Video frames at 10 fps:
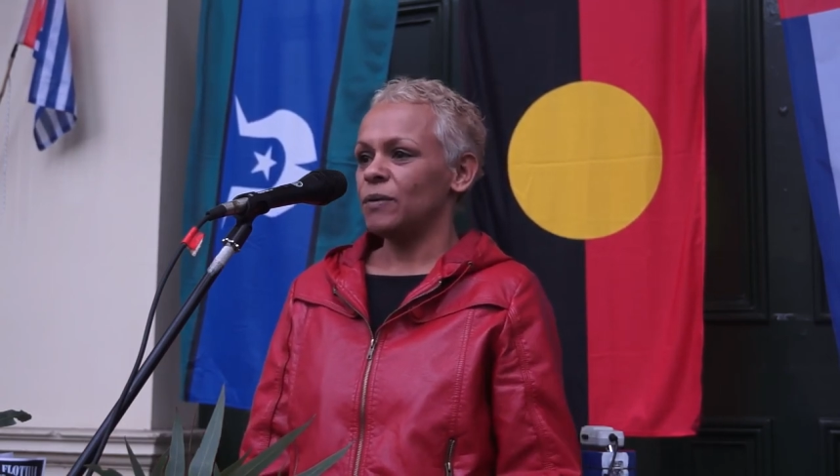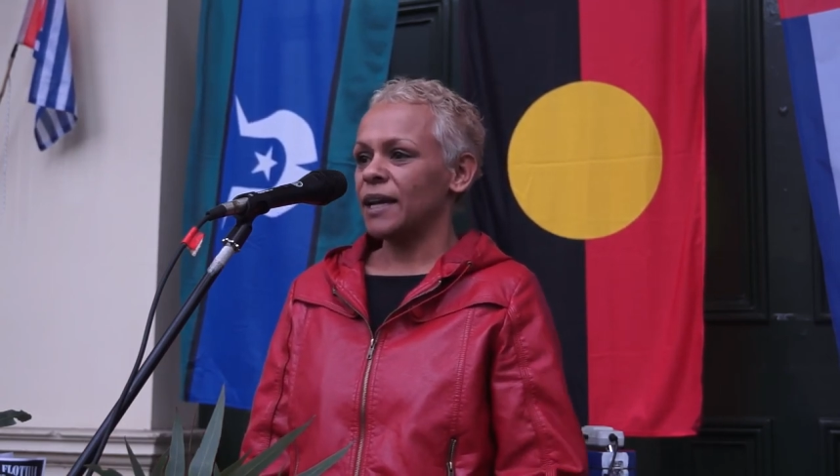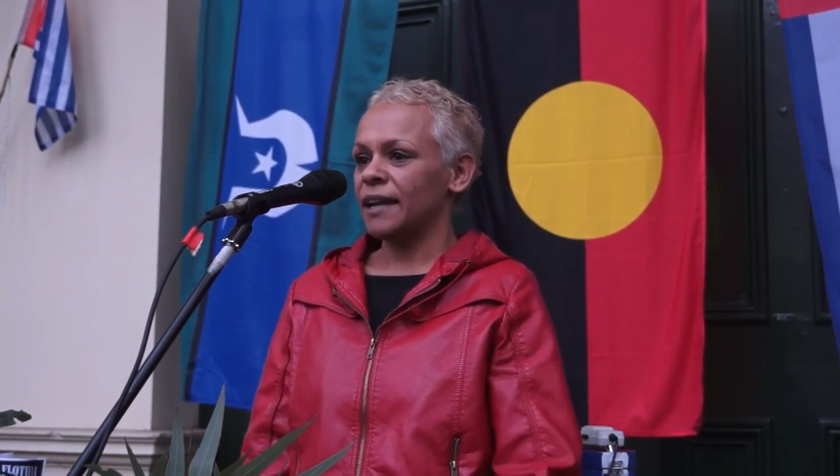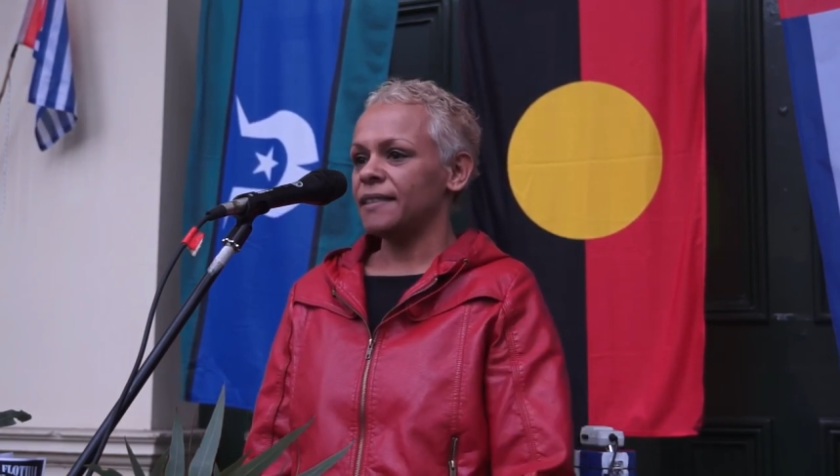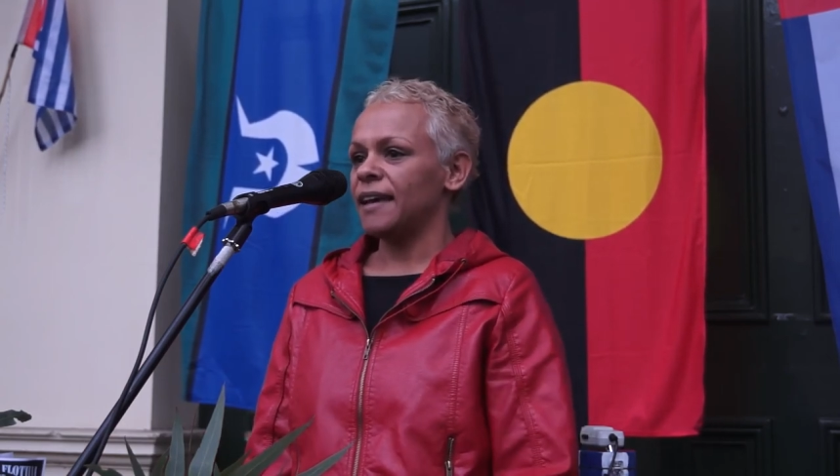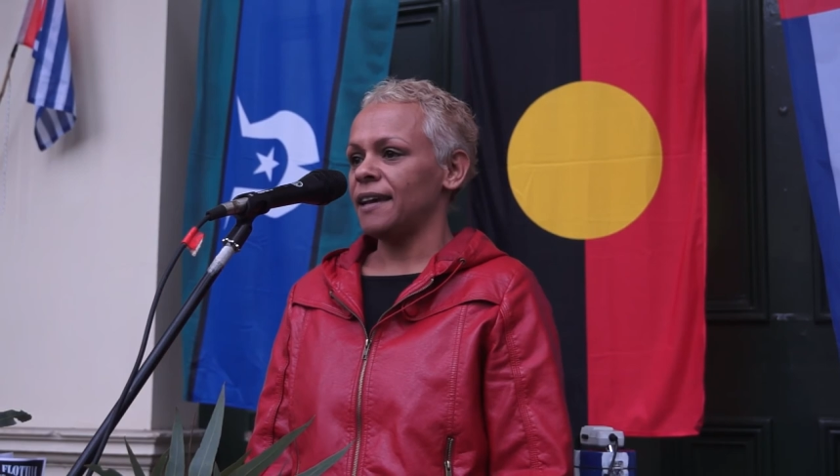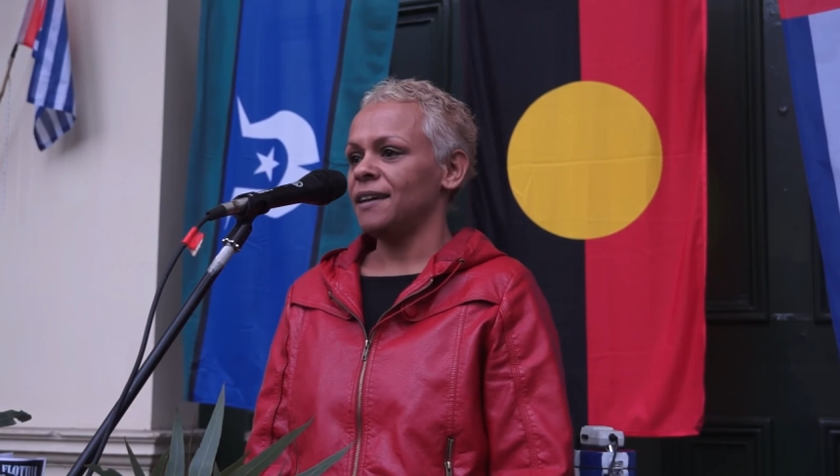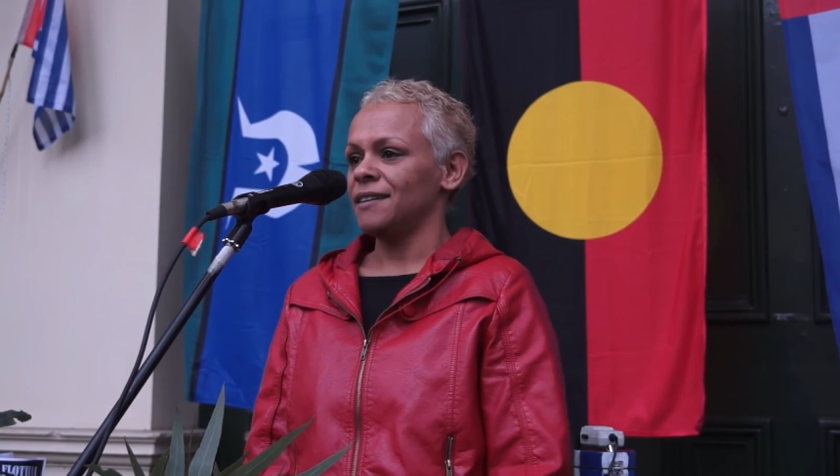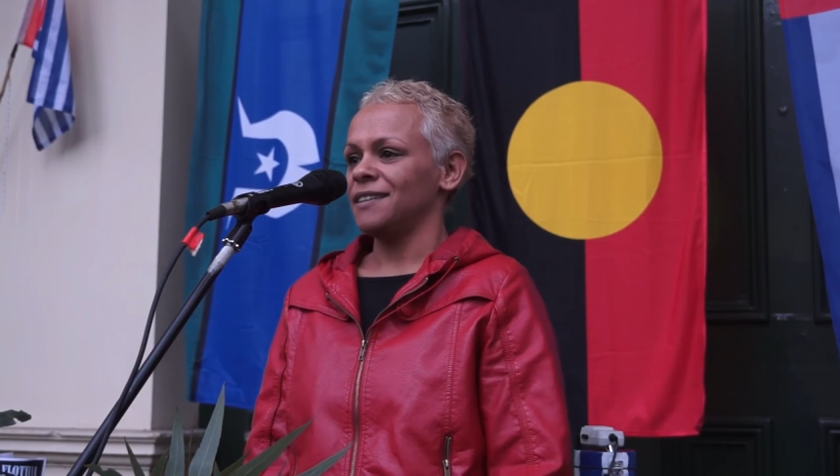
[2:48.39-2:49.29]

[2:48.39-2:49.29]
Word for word: we'll get there.